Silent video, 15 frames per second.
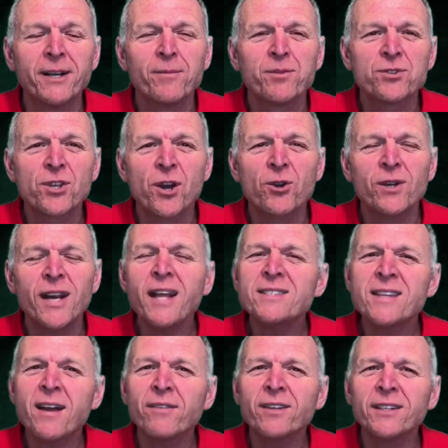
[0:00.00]
So let's
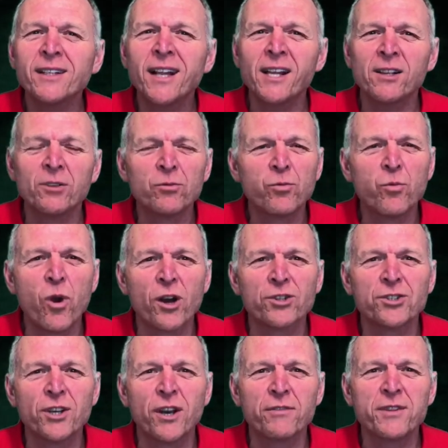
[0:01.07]
have a little
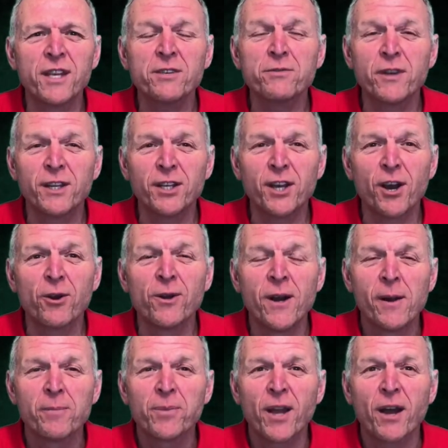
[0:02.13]
watch of this video
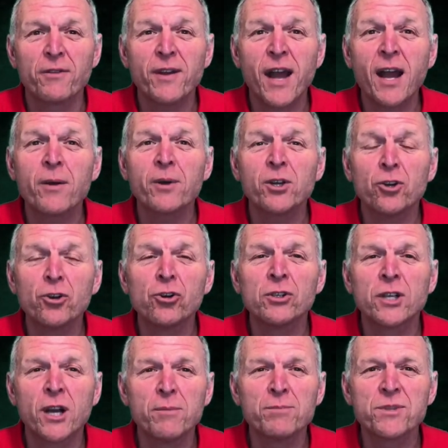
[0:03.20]
of how it all
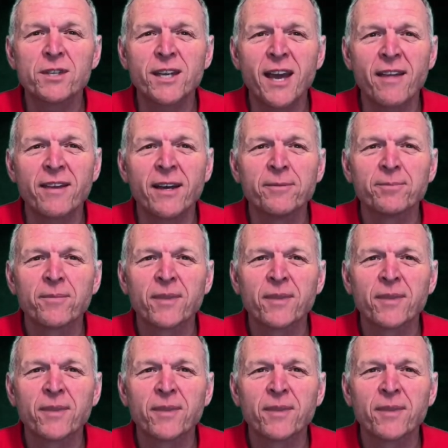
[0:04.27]
comes together.